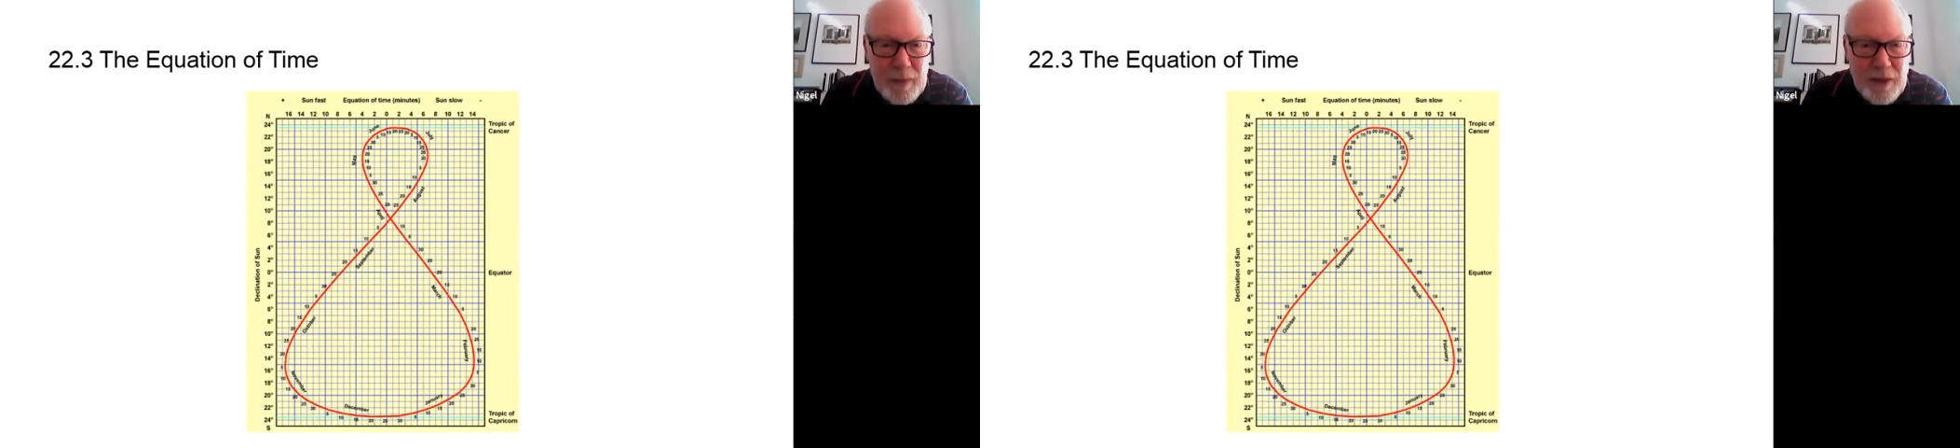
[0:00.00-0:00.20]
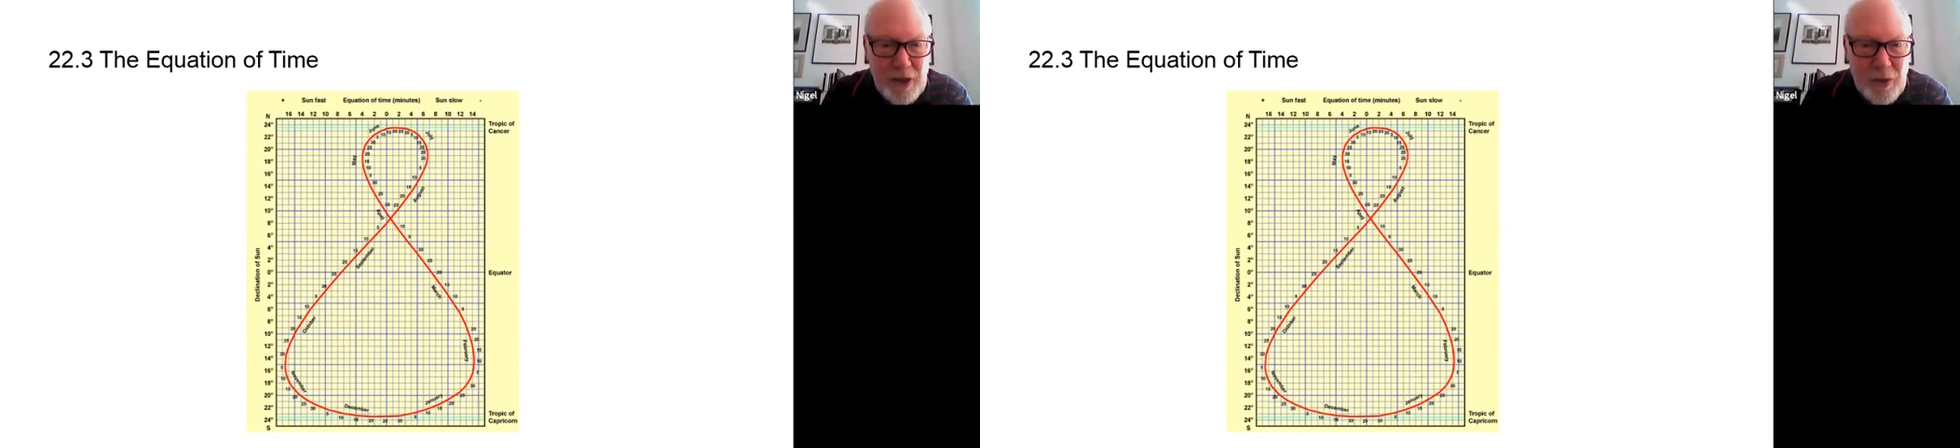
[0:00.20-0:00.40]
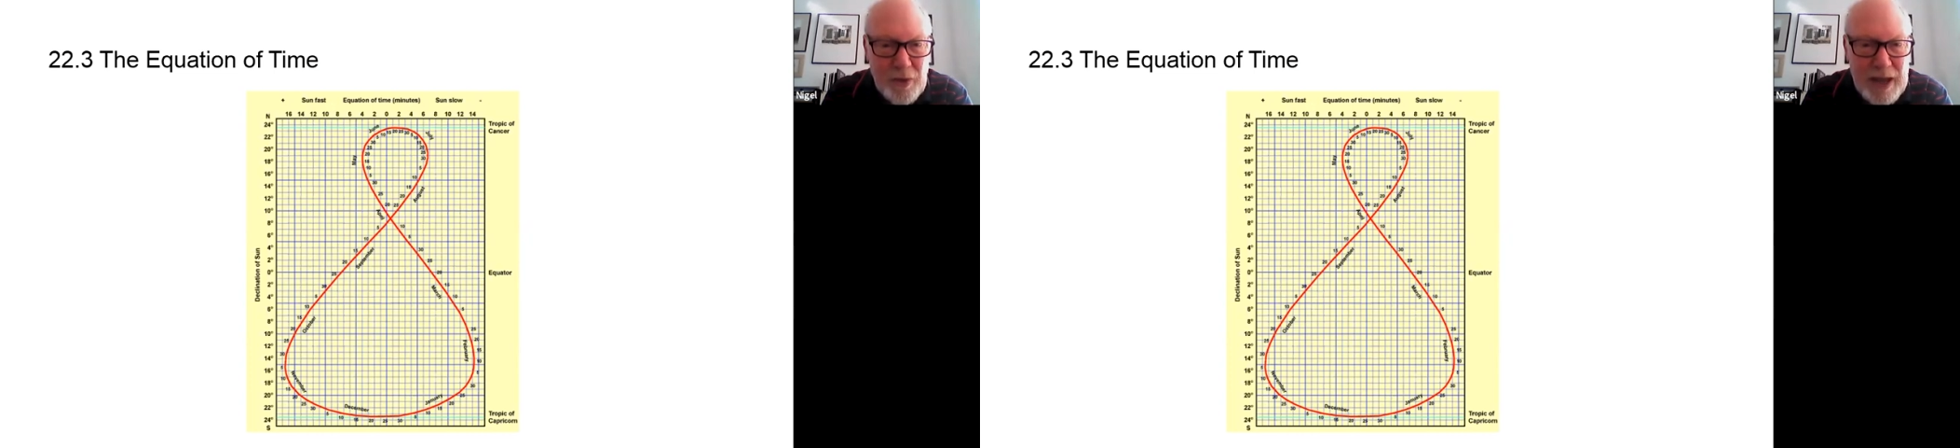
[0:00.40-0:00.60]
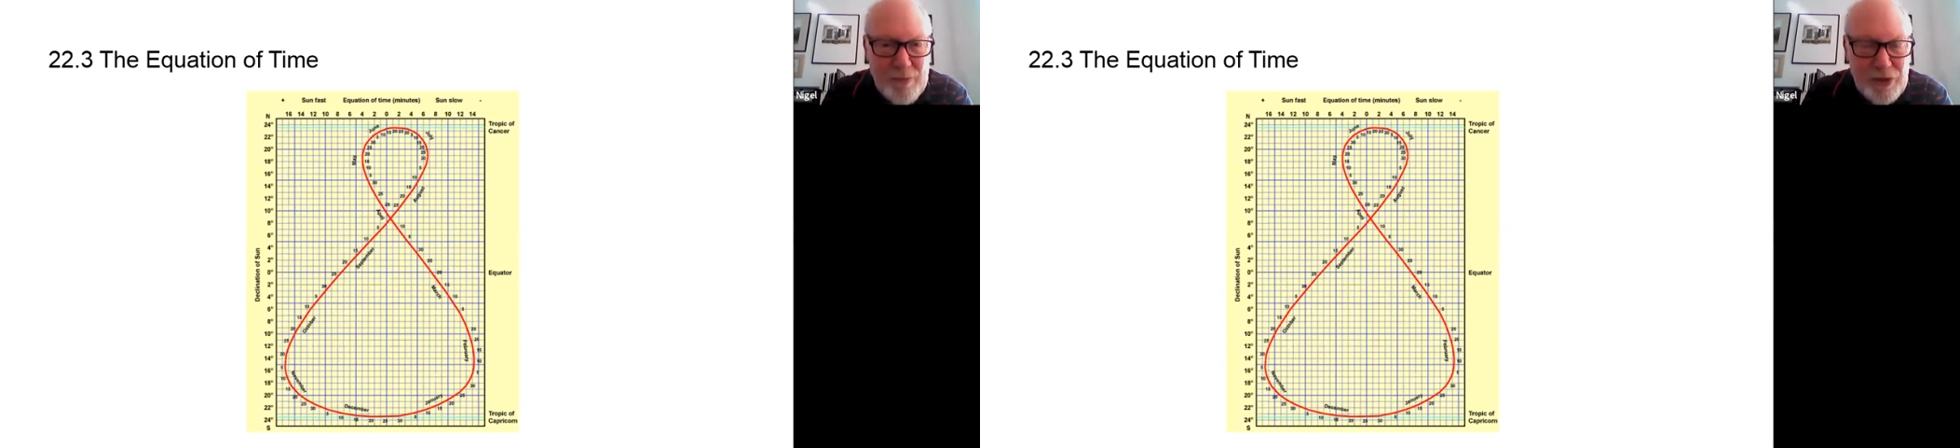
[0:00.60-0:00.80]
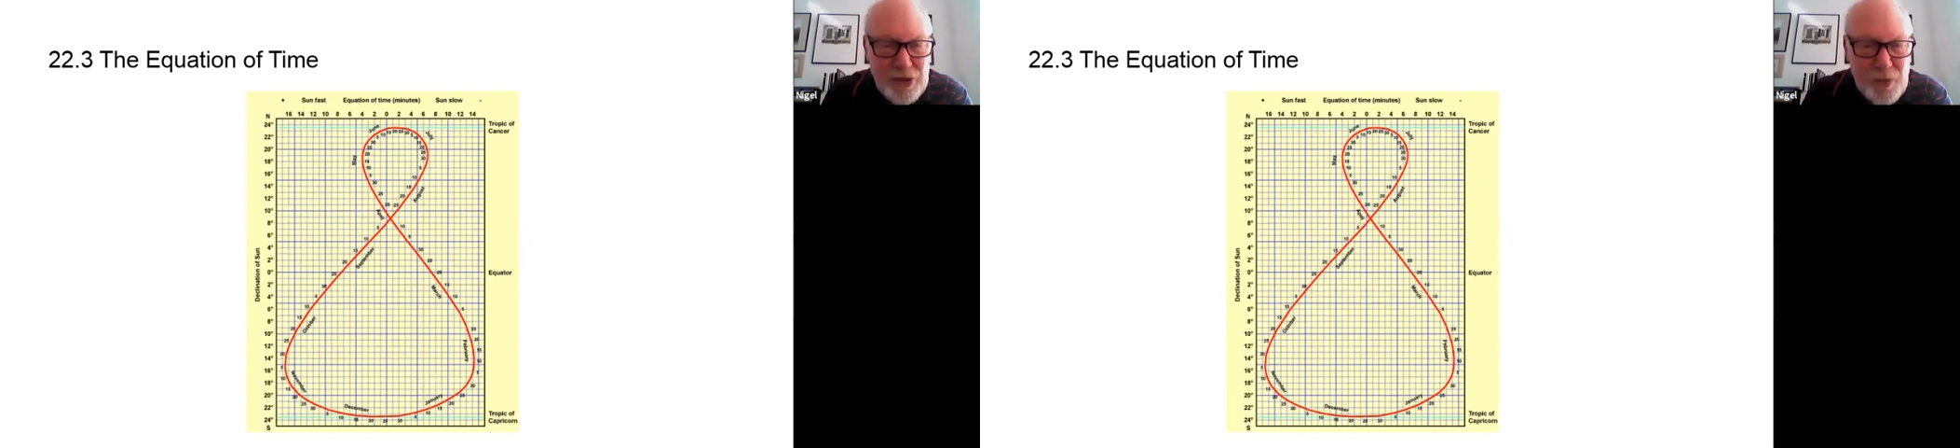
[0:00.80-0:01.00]
No,
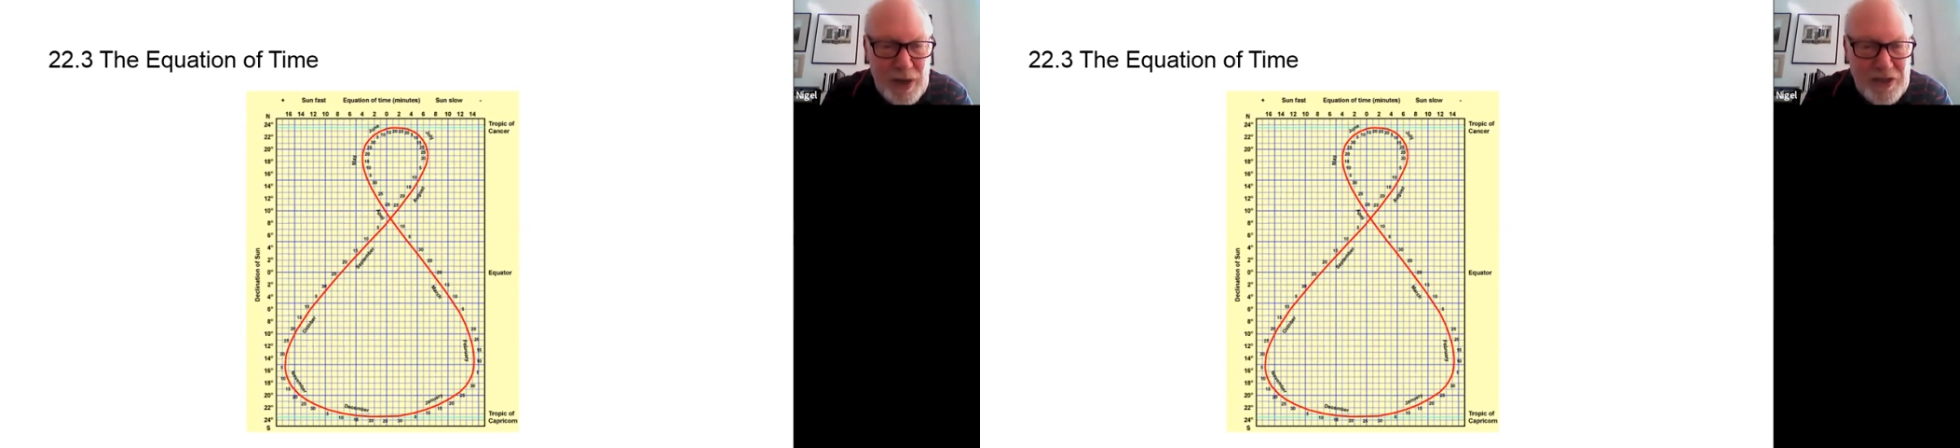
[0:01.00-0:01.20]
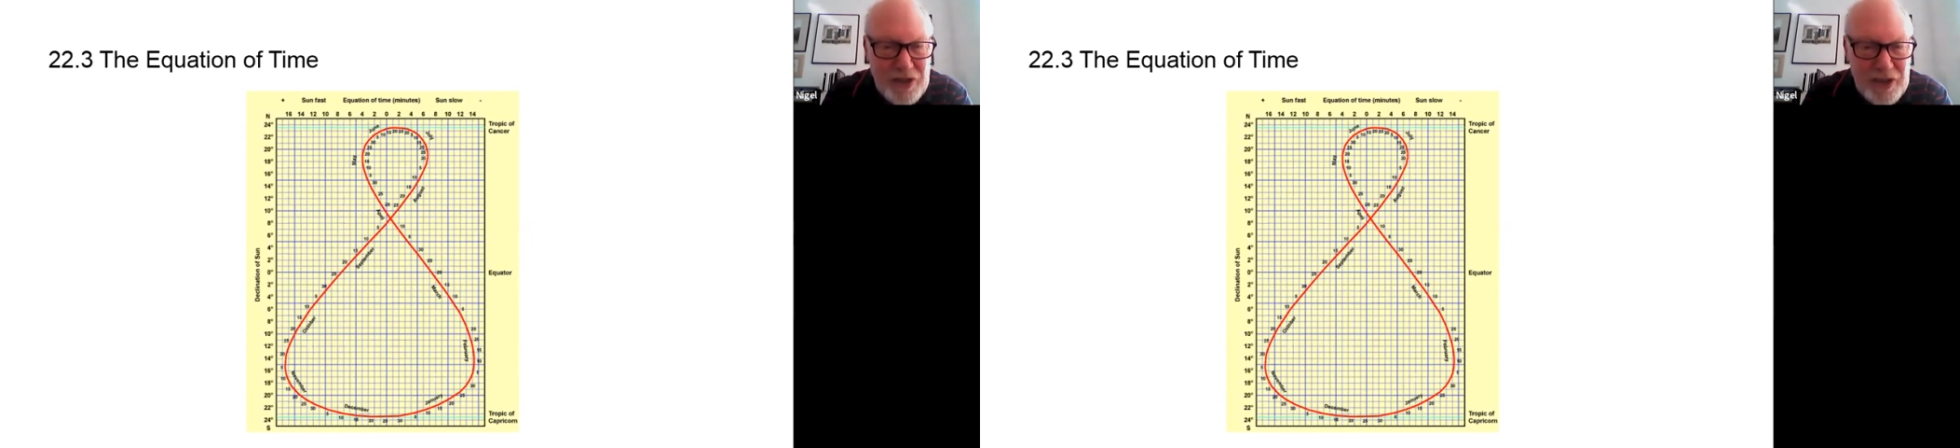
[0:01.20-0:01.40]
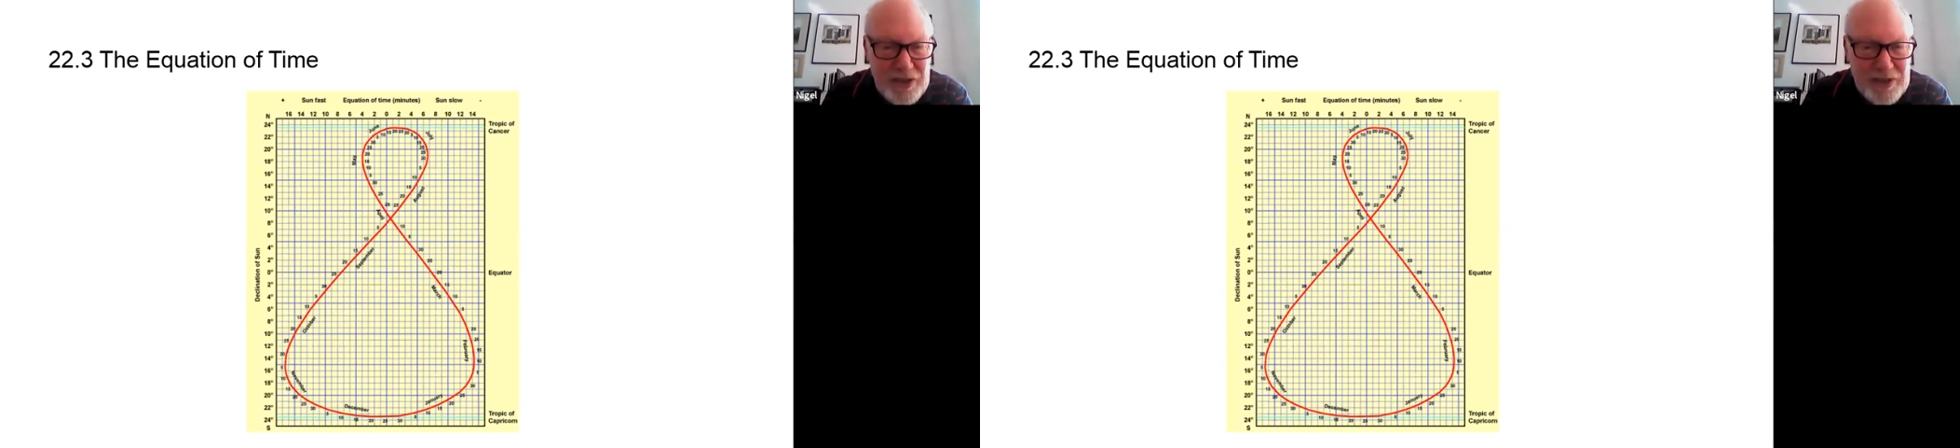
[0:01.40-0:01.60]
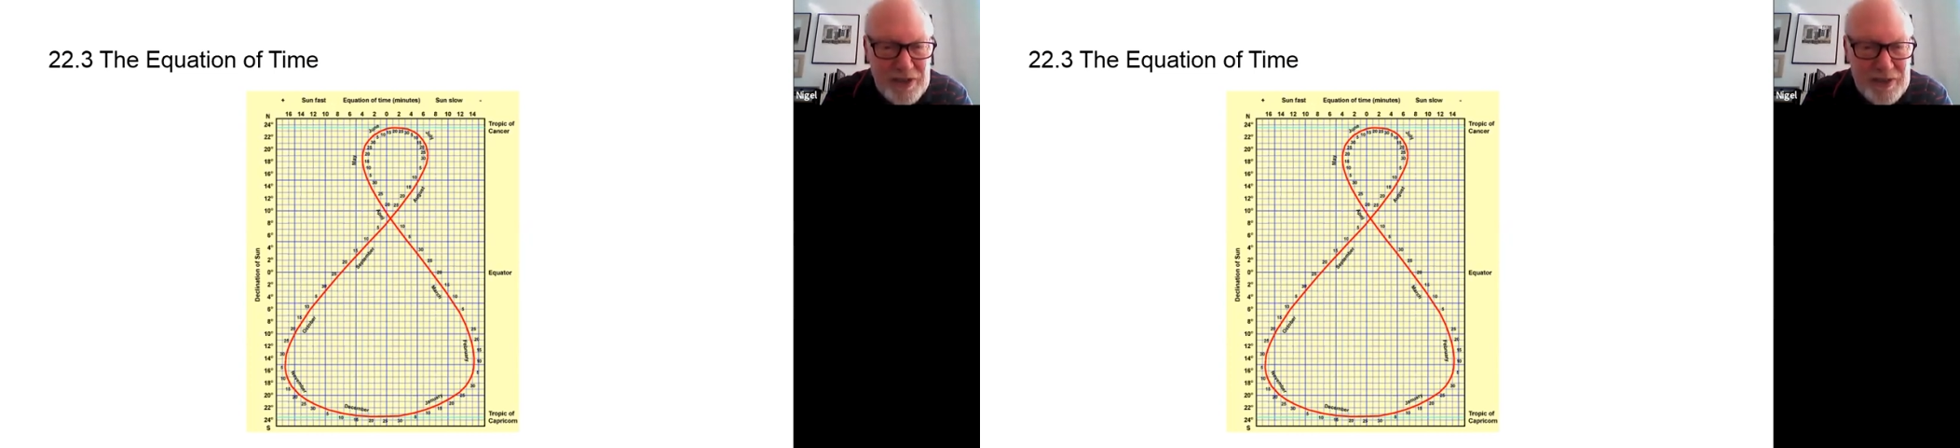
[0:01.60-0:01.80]
April the 20th,